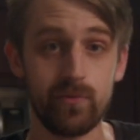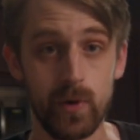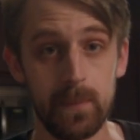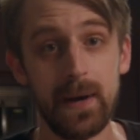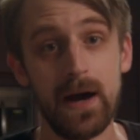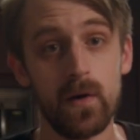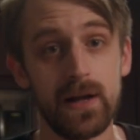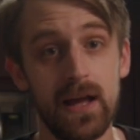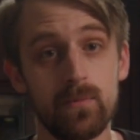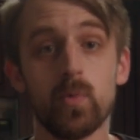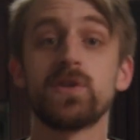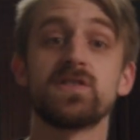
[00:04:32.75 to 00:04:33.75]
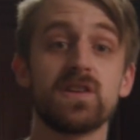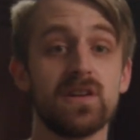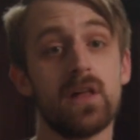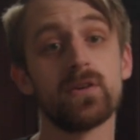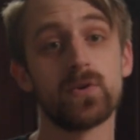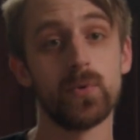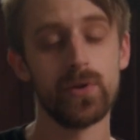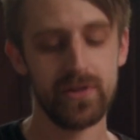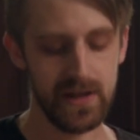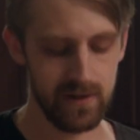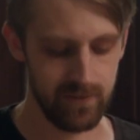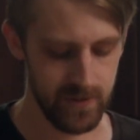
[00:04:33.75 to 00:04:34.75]
of one power cable, which is another cool
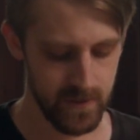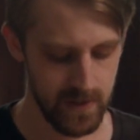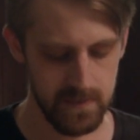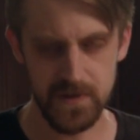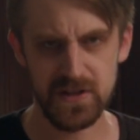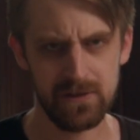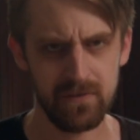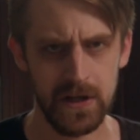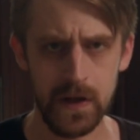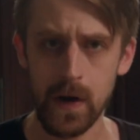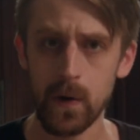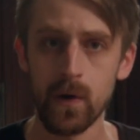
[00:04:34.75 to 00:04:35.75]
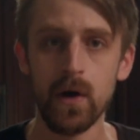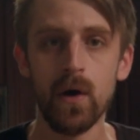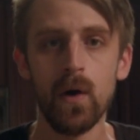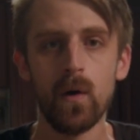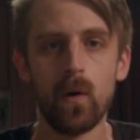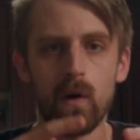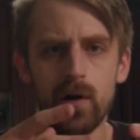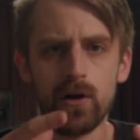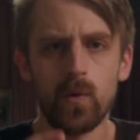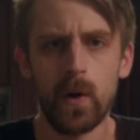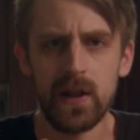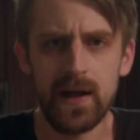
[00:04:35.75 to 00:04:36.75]
thing if you're doing a music video or
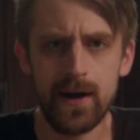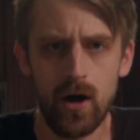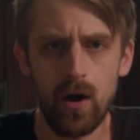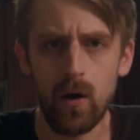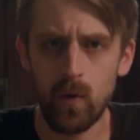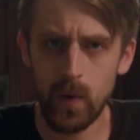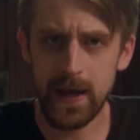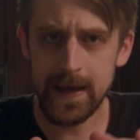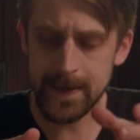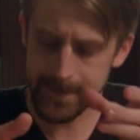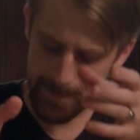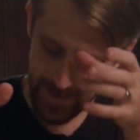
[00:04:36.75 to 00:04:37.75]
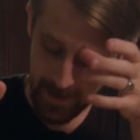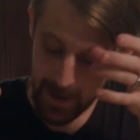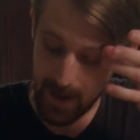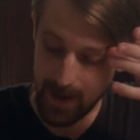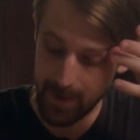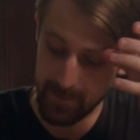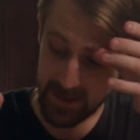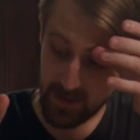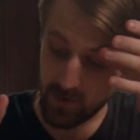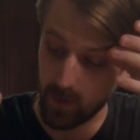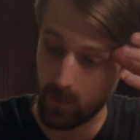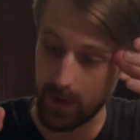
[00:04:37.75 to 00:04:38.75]
you want to light a hallway. And
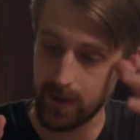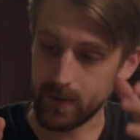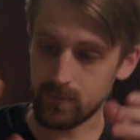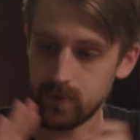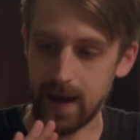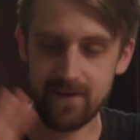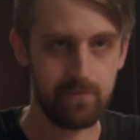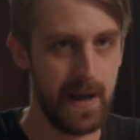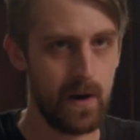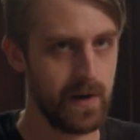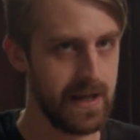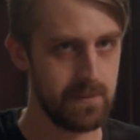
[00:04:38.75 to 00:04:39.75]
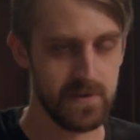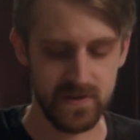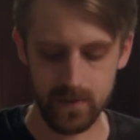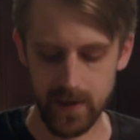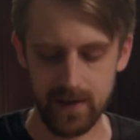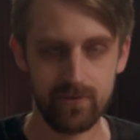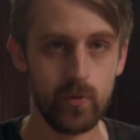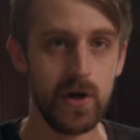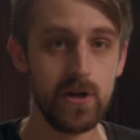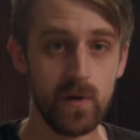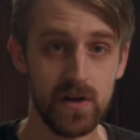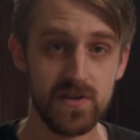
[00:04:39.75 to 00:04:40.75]
you don't want to have power cables going
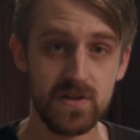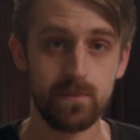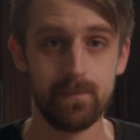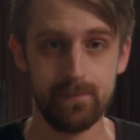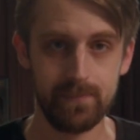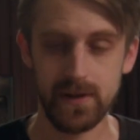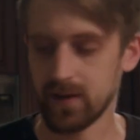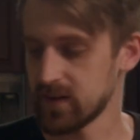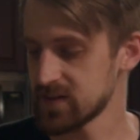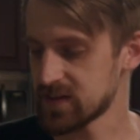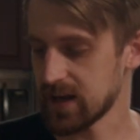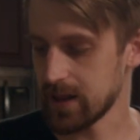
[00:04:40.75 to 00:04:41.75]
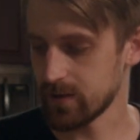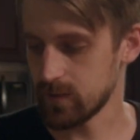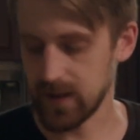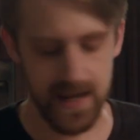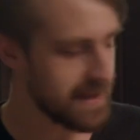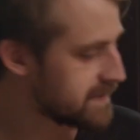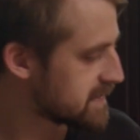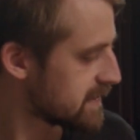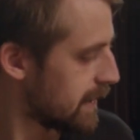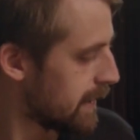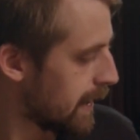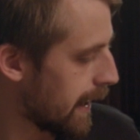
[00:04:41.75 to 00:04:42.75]
everywhere, you can just plug these together in the ends.
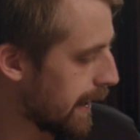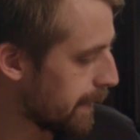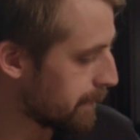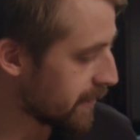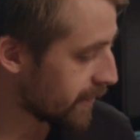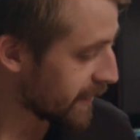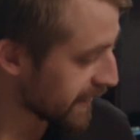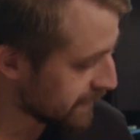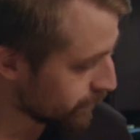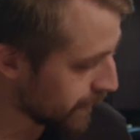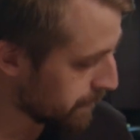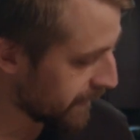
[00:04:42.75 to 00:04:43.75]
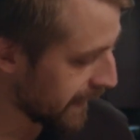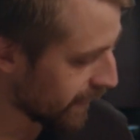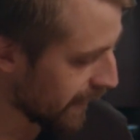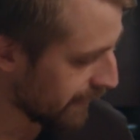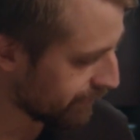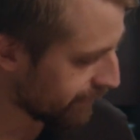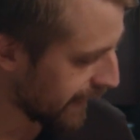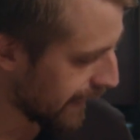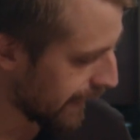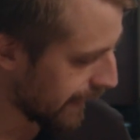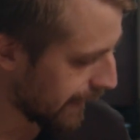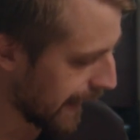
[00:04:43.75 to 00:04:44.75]
But you're going to rip that off.
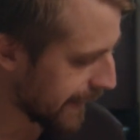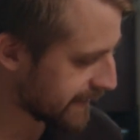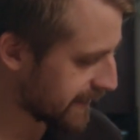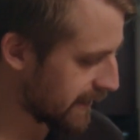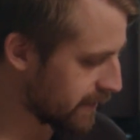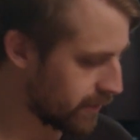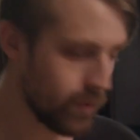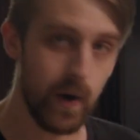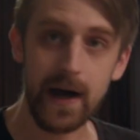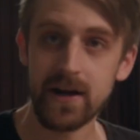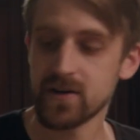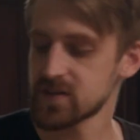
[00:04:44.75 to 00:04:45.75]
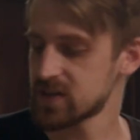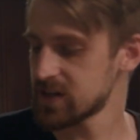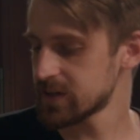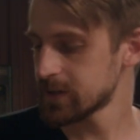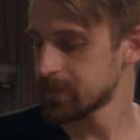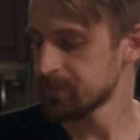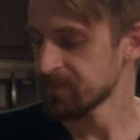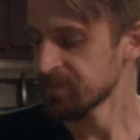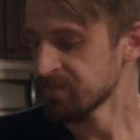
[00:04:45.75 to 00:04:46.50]
I cut the wires here.